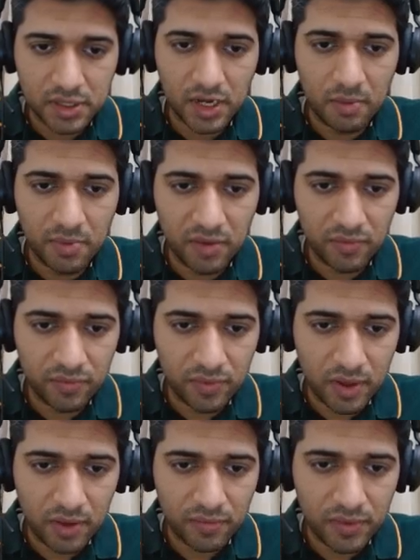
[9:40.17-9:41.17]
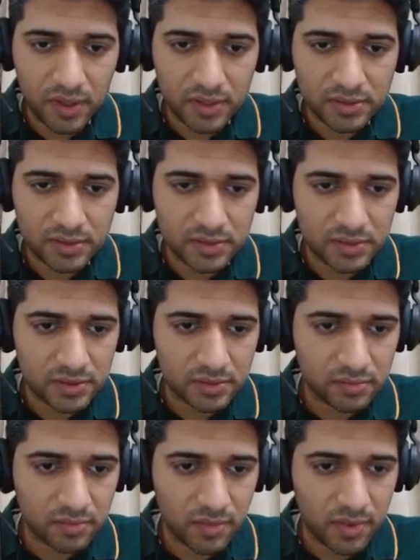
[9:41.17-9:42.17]
Tell me if there is
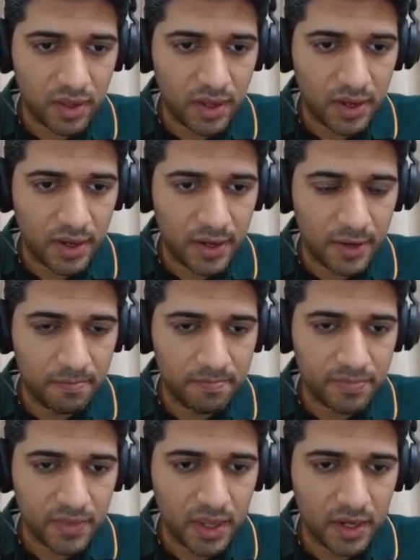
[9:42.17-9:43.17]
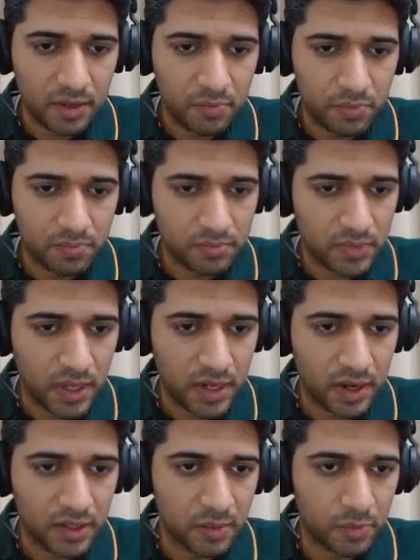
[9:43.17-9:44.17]
um, any
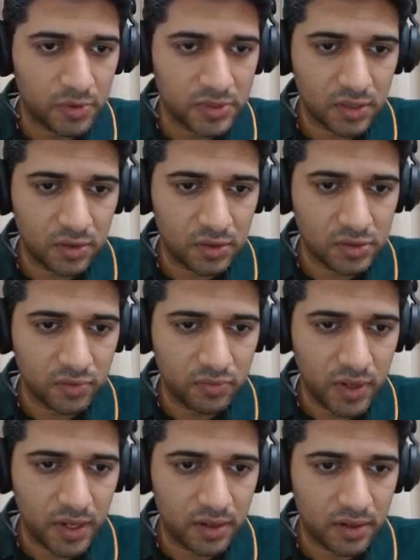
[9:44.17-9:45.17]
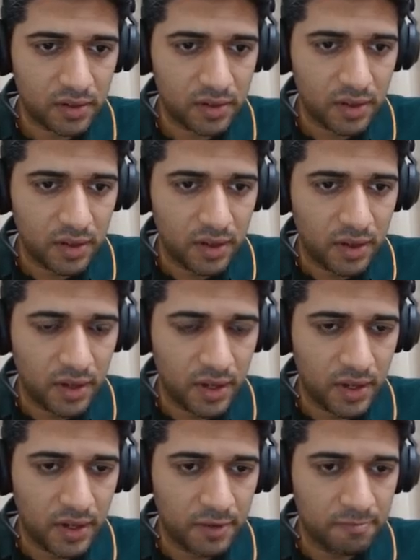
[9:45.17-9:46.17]
any other pros and cons you find
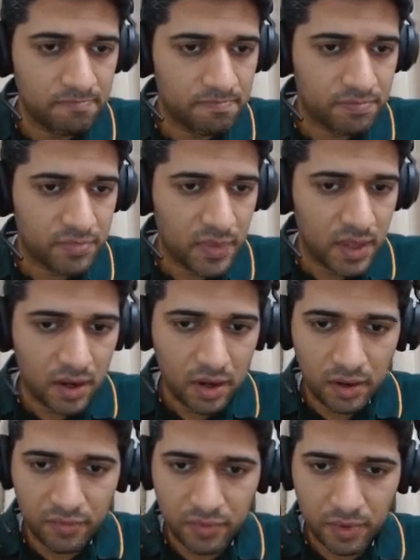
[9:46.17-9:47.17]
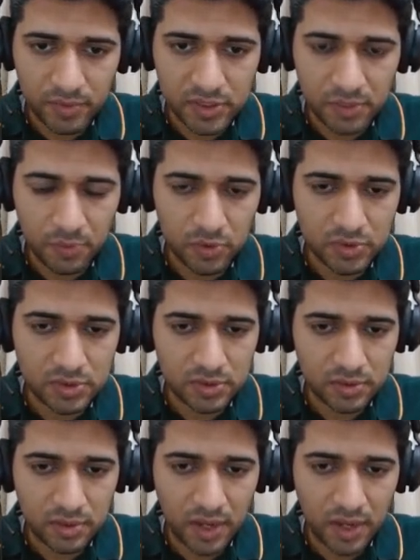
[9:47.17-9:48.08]
um, from this approach.